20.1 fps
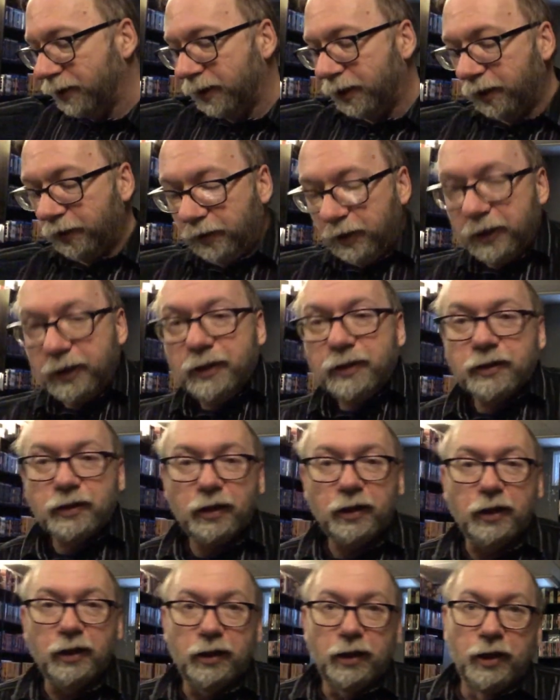these
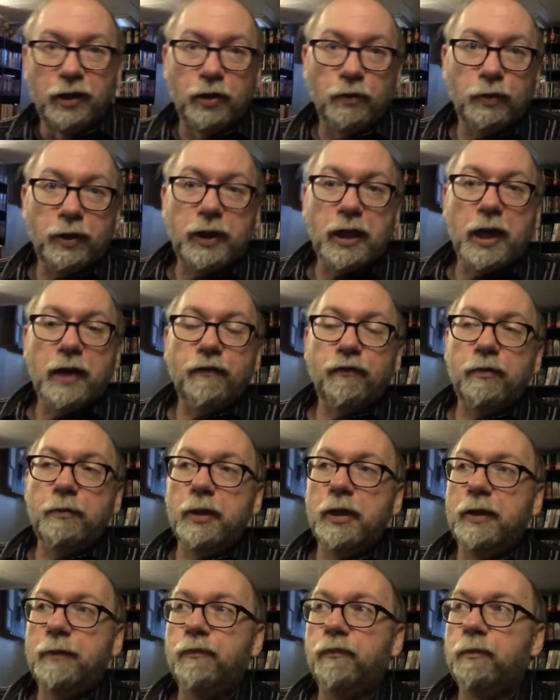were got for
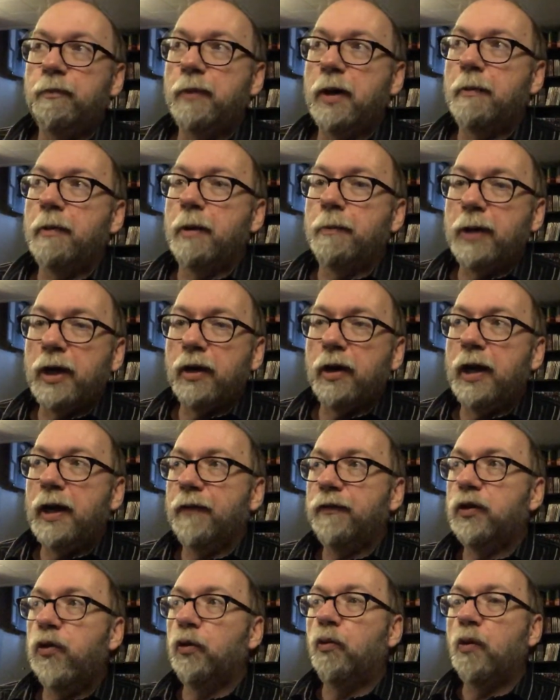me by my better
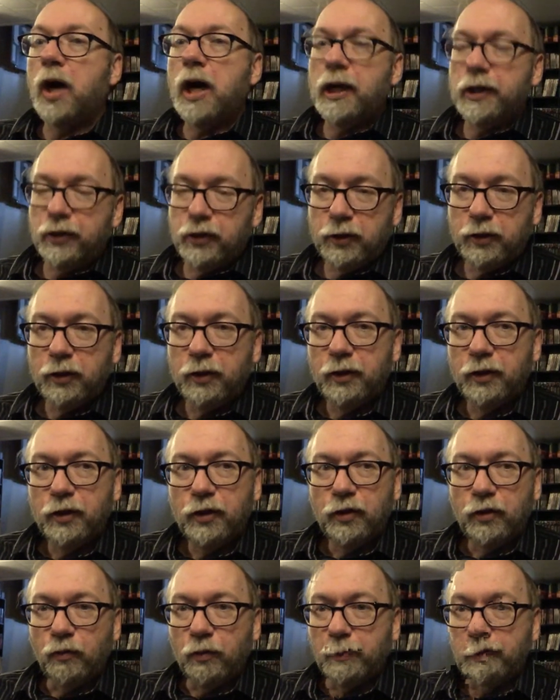half to watch
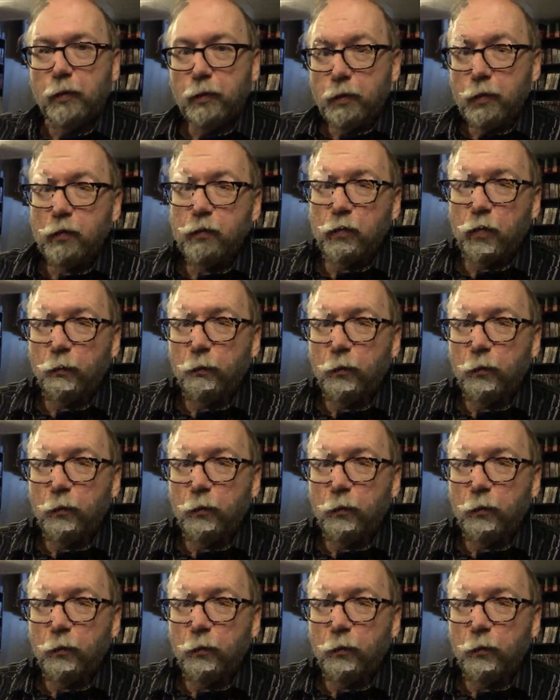when my kids are